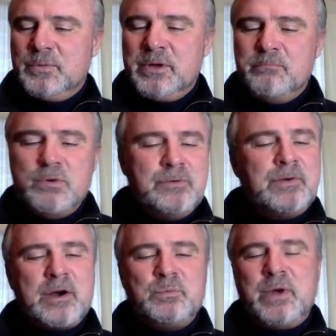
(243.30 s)
we move
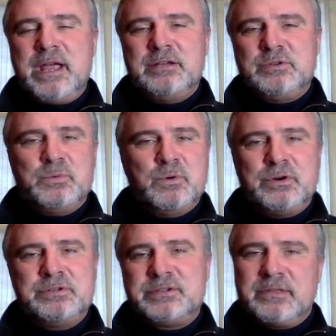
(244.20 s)
our way
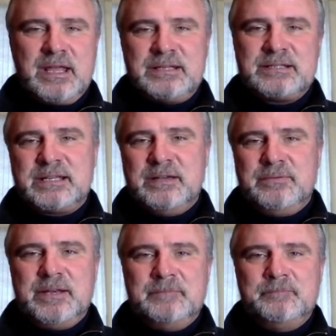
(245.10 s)
towards
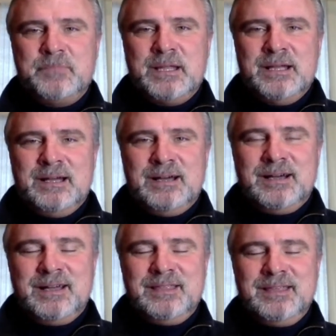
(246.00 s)
Thanksgiving,
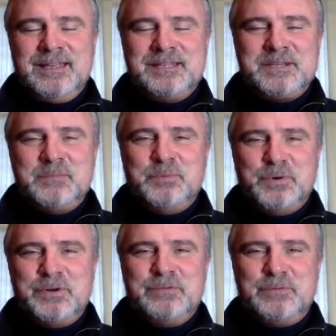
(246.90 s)
I think it's
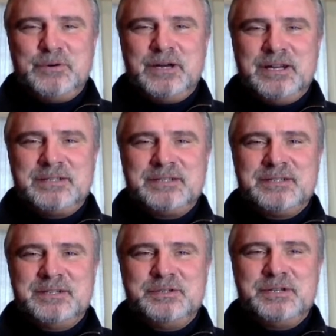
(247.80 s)
important for us
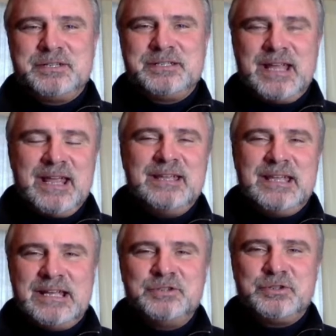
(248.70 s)
to just take
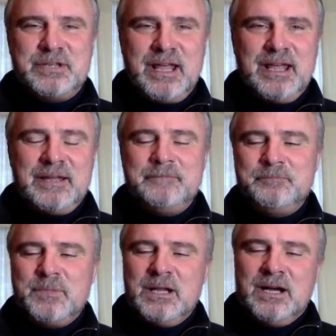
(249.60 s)
each day
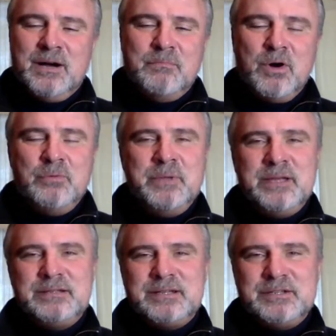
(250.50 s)
a
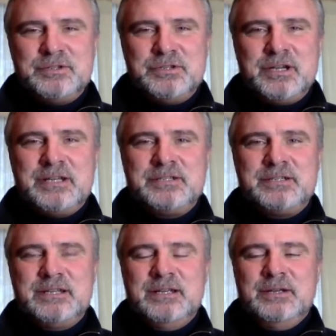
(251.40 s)
moment to
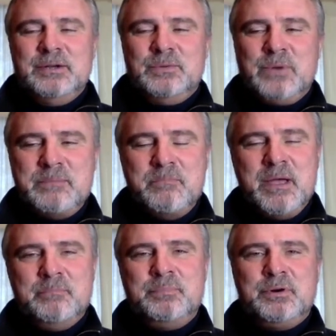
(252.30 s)
just
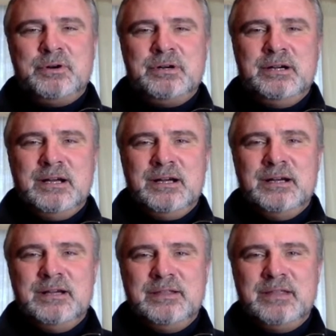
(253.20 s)
remember
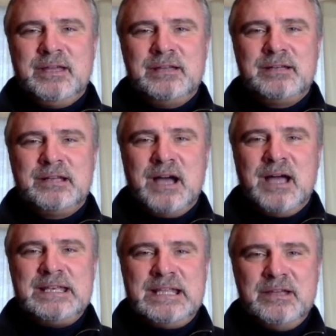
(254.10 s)
that
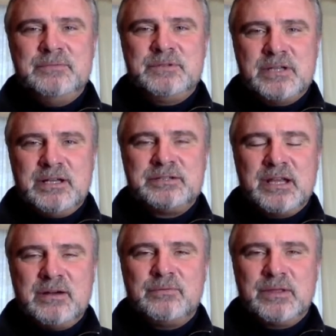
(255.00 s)
God gives us
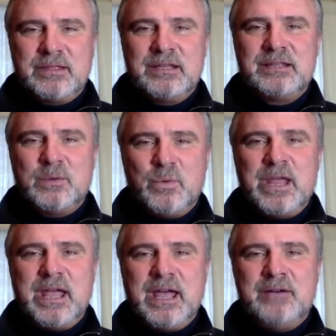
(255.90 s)
everything that we
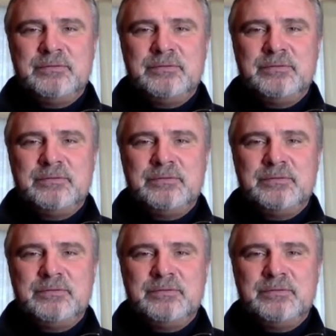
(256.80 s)
have.